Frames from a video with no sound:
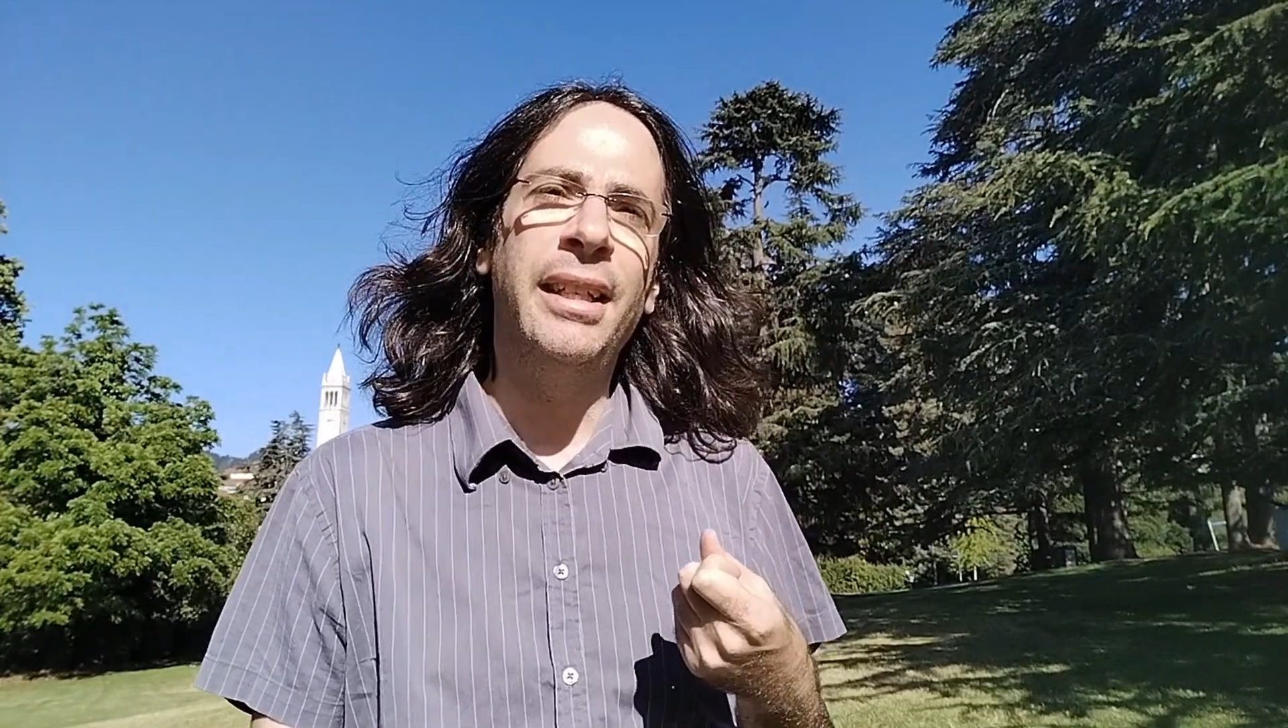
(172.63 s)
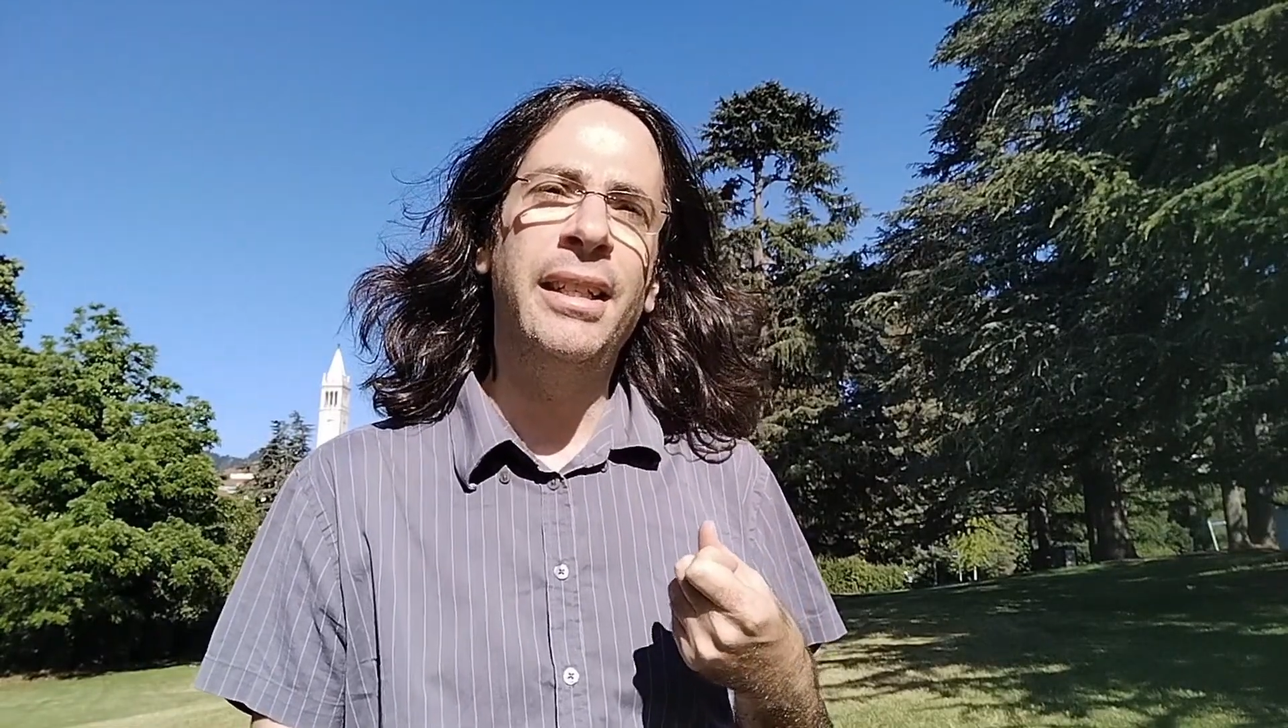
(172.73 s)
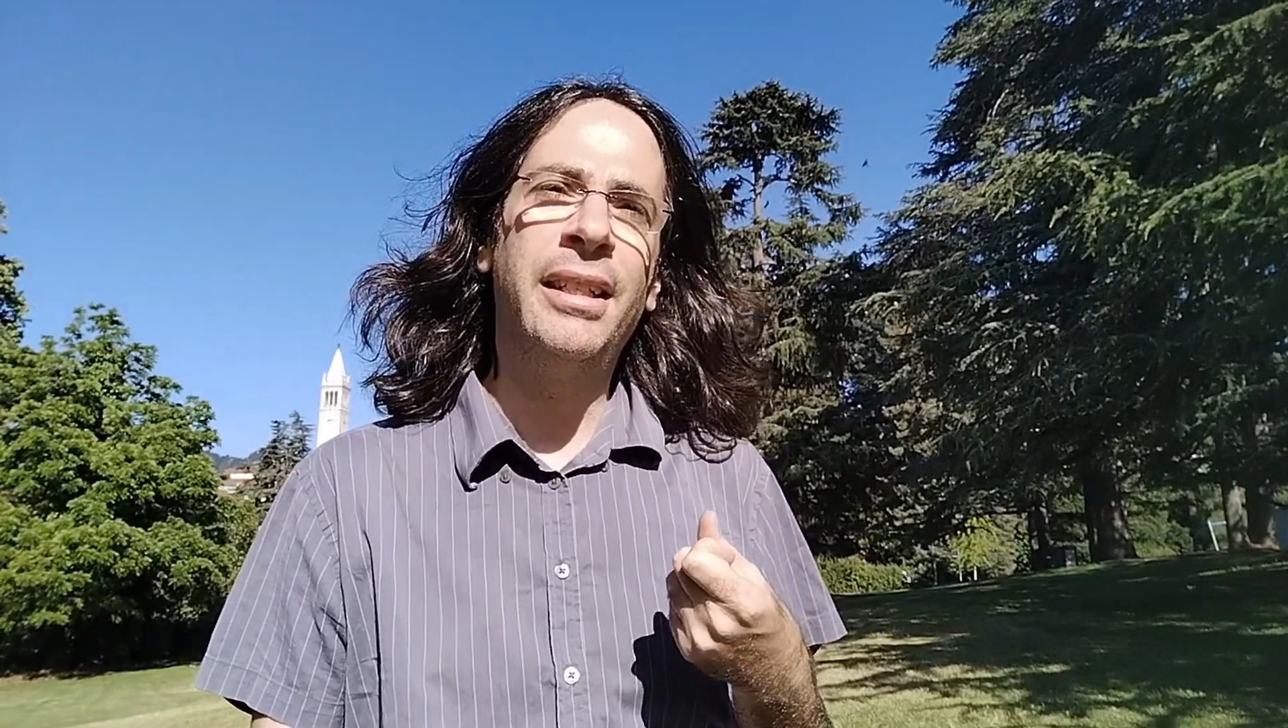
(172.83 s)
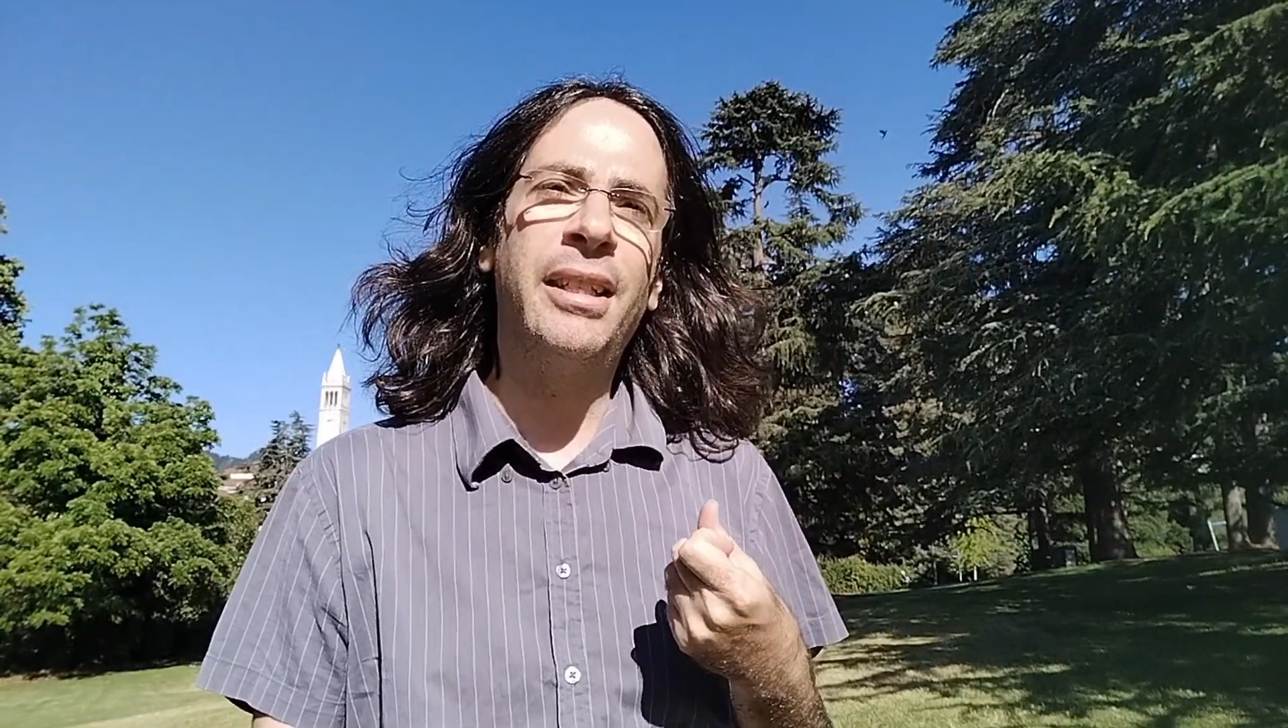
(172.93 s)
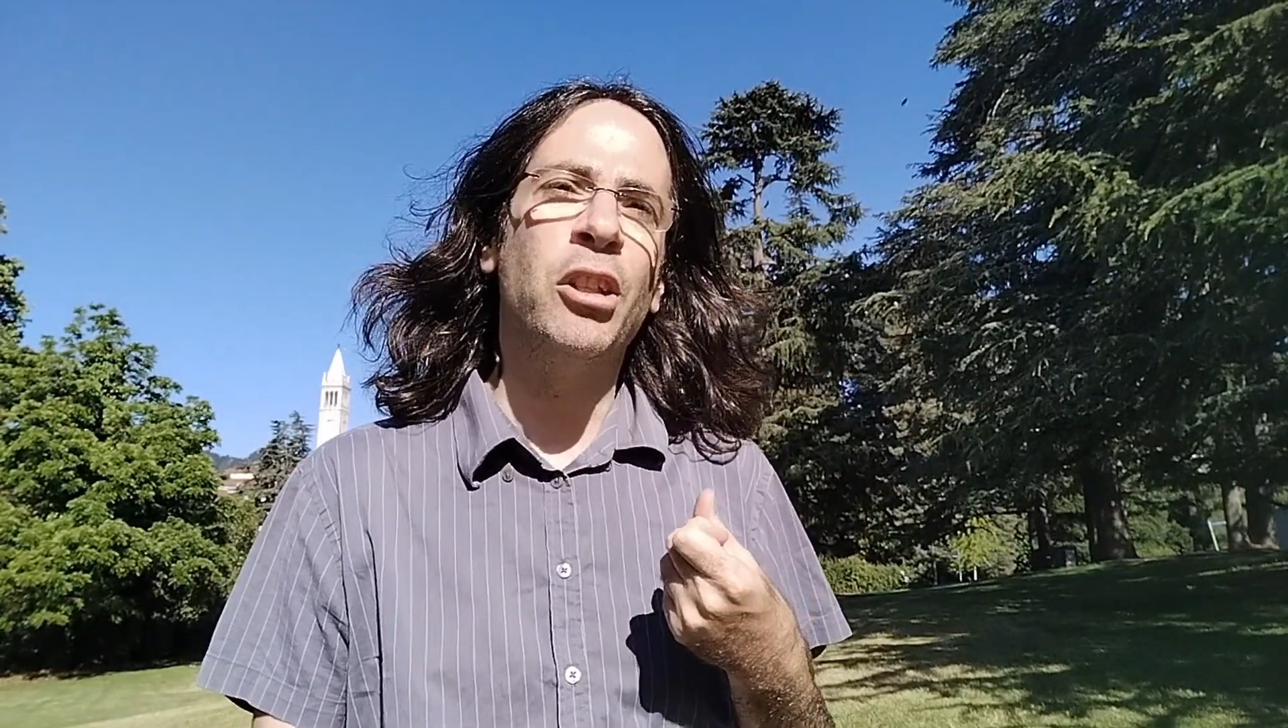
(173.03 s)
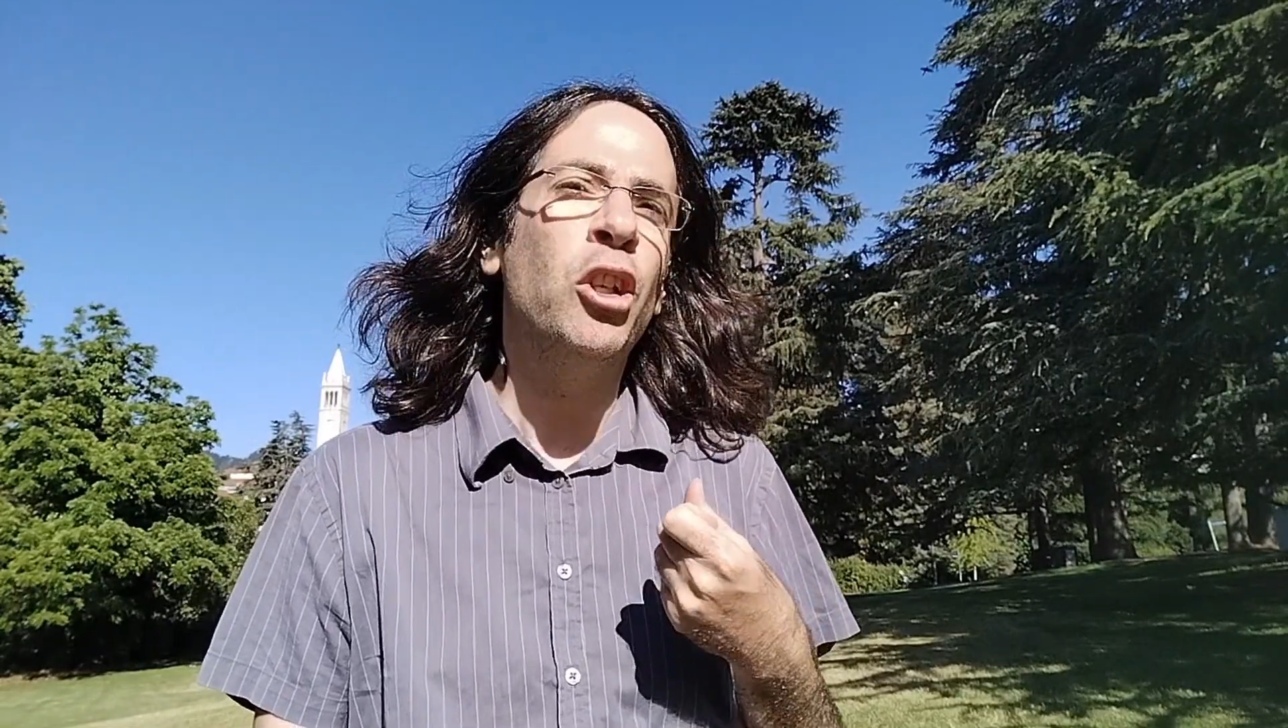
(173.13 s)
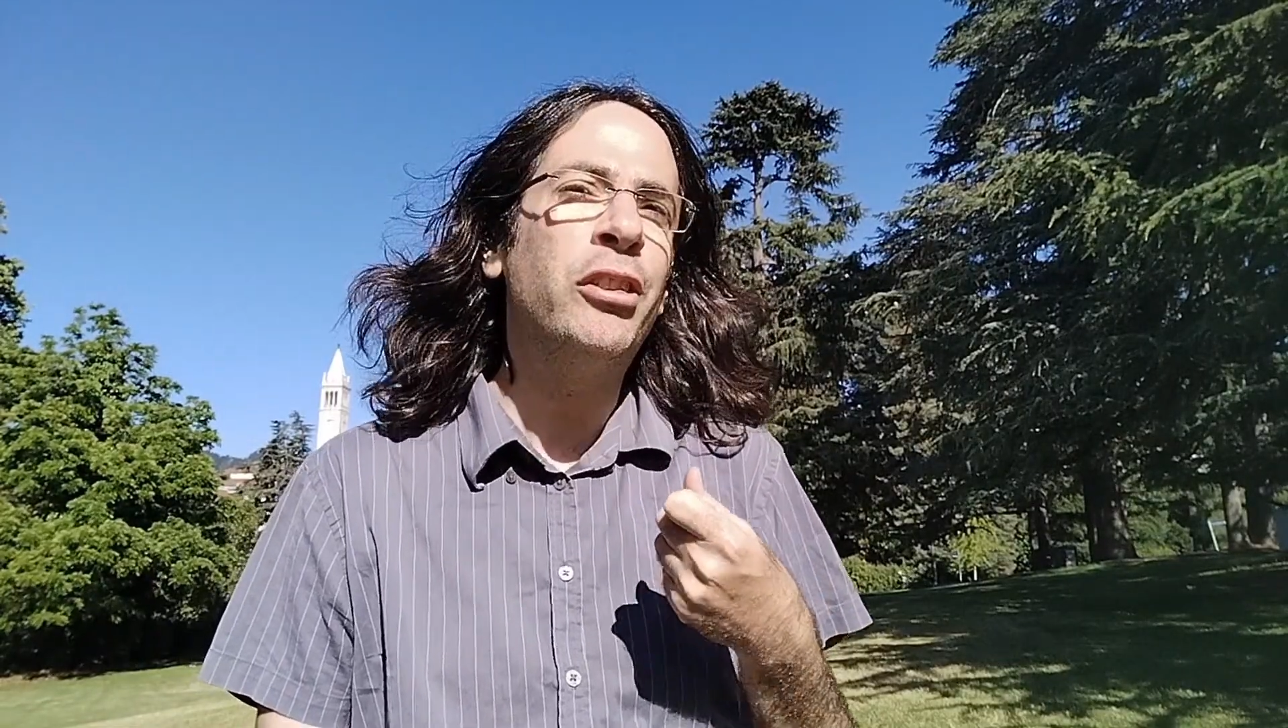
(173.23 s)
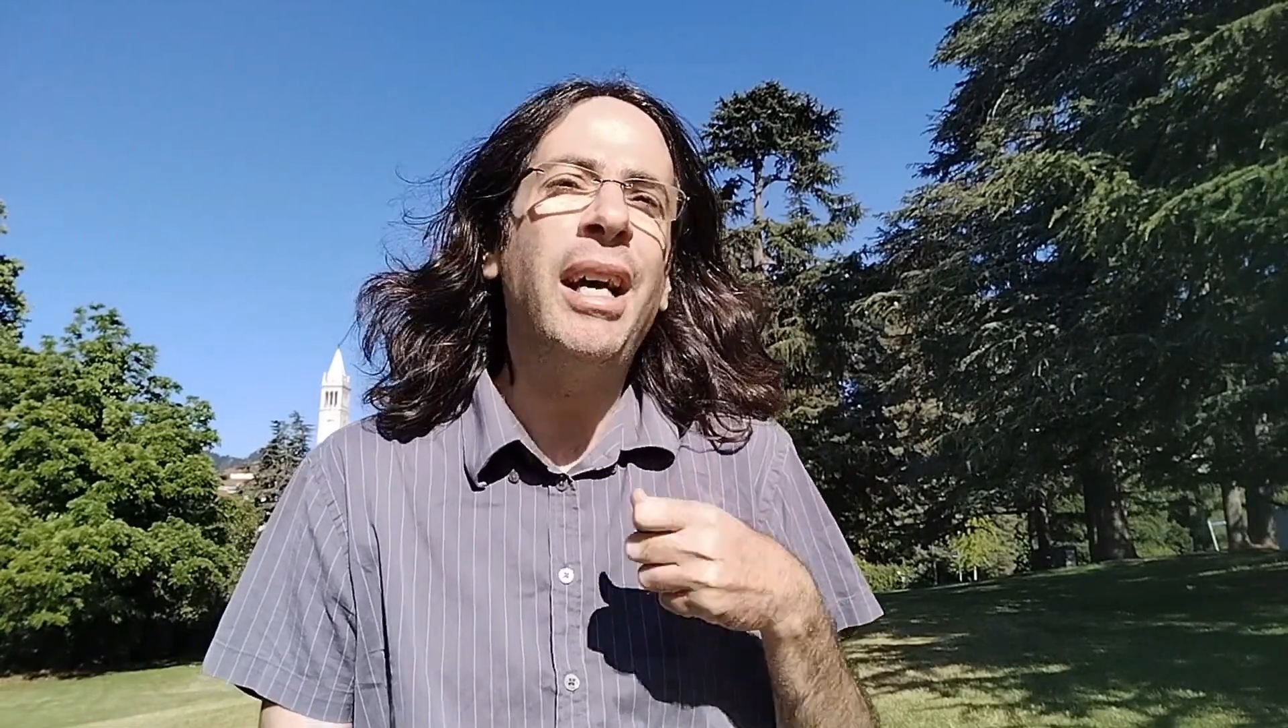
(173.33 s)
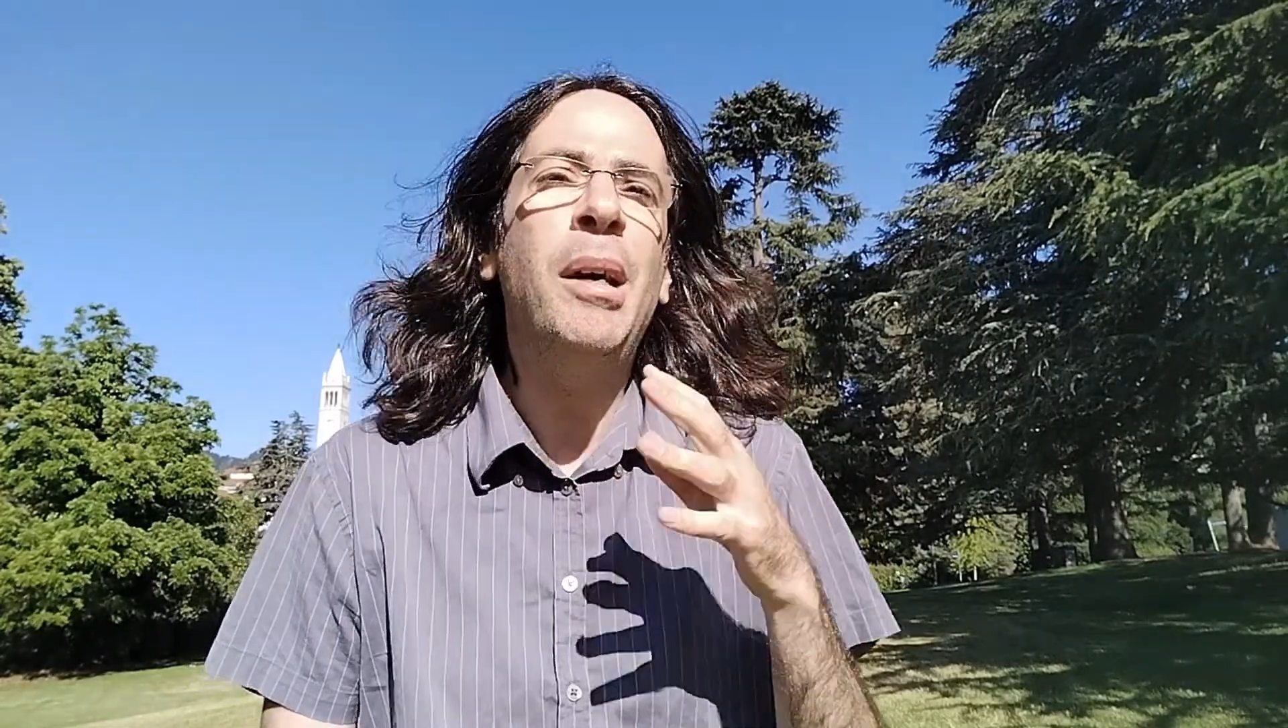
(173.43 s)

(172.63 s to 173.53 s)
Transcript: is not